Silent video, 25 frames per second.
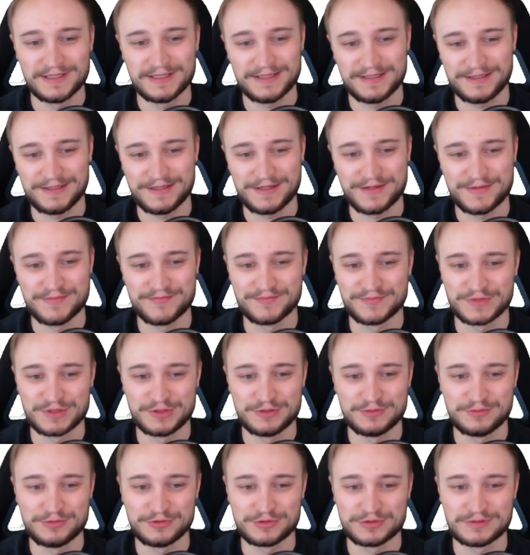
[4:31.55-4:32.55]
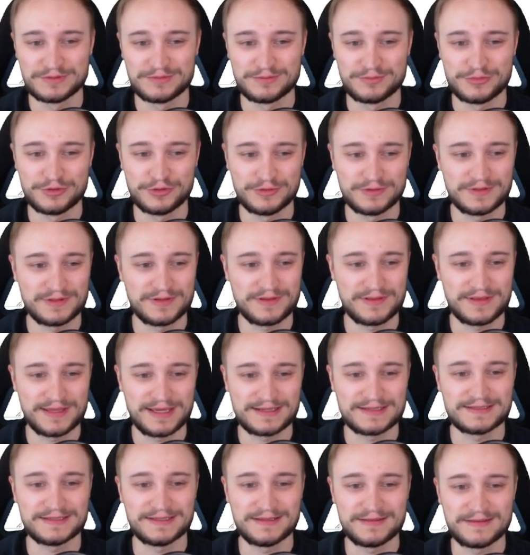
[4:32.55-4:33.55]
You wouldn't put that
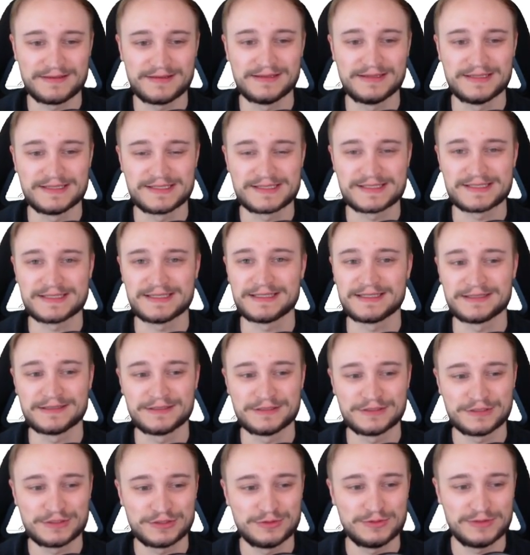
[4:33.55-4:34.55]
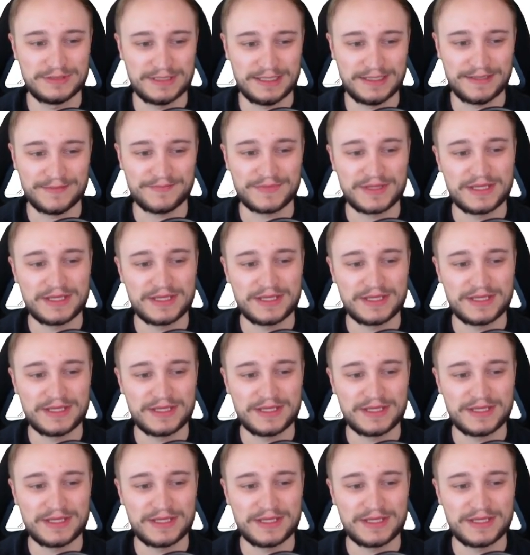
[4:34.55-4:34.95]
in the listing today.